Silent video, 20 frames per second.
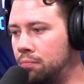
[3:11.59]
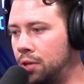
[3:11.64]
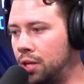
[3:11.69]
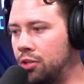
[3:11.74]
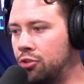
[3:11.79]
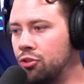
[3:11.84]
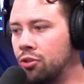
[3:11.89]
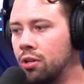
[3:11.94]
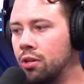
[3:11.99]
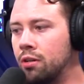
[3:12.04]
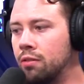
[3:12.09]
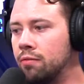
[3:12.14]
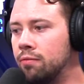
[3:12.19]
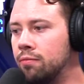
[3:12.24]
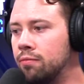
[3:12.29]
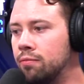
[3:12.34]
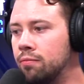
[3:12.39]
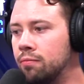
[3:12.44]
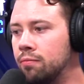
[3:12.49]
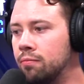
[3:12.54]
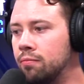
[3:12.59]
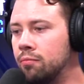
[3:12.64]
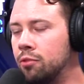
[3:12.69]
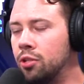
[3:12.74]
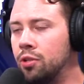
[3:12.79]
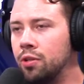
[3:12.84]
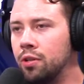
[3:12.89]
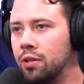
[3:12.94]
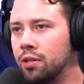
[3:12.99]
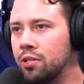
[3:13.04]
picture of
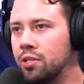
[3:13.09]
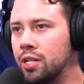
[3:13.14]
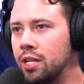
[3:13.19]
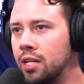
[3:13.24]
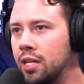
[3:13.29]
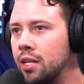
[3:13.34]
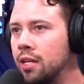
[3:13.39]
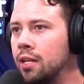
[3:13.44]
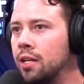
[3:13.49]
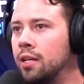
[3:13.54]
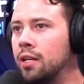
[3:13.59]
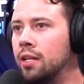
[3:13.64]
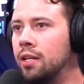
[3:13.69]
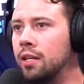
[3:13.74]
New York City,